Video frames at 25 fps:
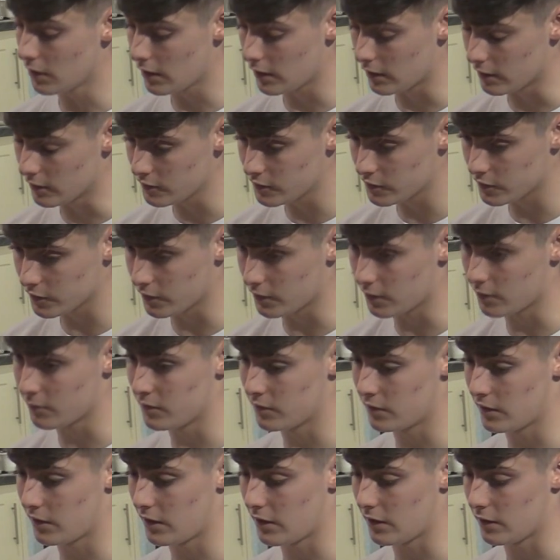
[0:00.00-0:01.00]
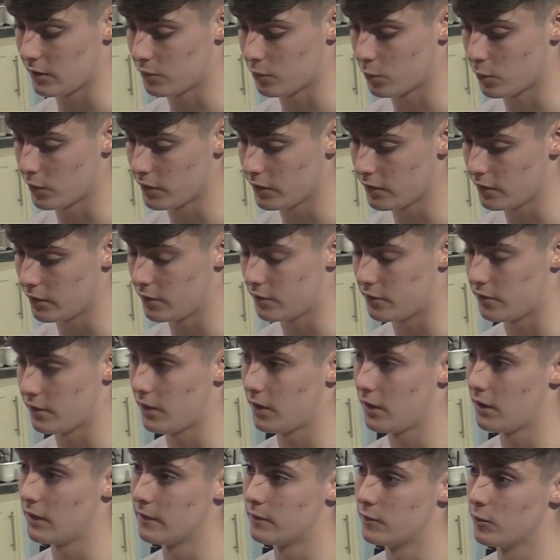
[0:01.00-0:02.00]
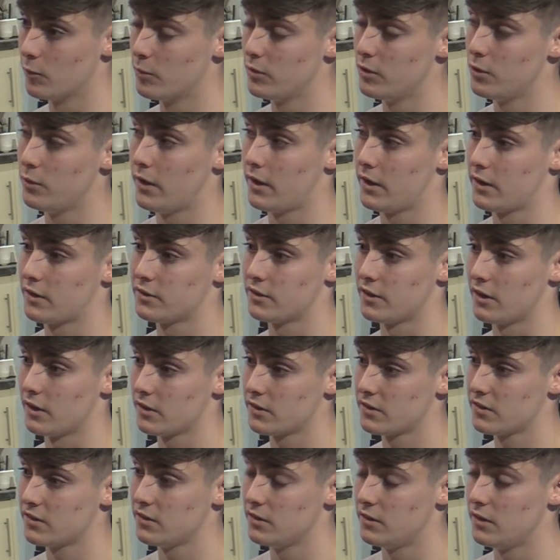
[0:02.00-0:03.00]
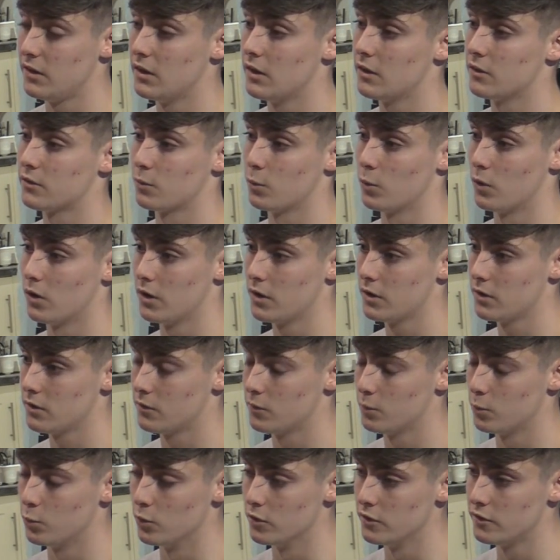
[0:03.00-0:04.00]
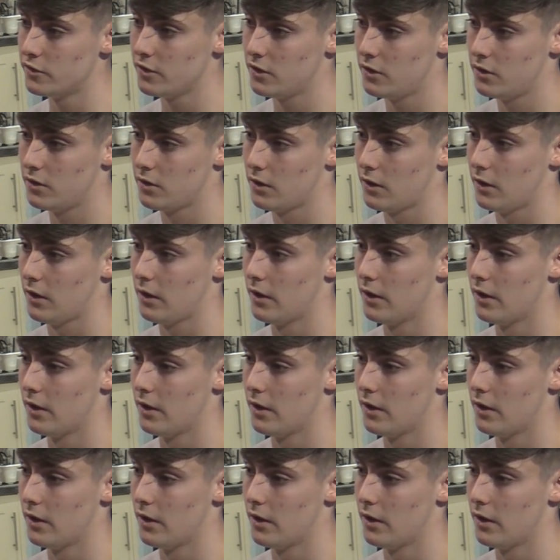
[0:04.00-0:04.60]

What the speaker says: Instagram and Twitter, it's WXXDSY. It's Woodsy.